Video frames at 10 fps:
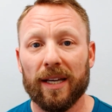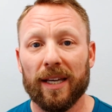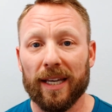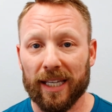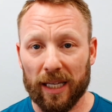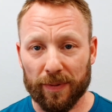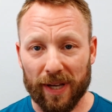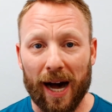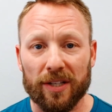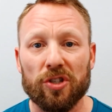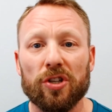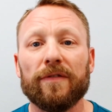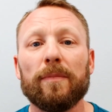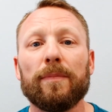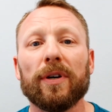It keeps oxygen
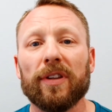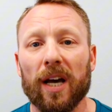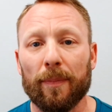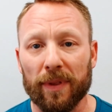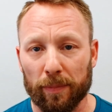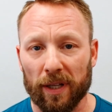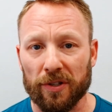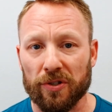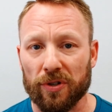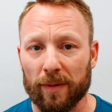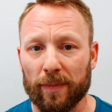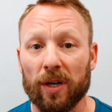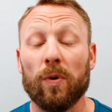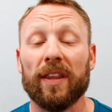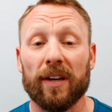from building up in the bloodstream in a
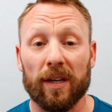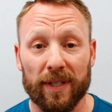way that could be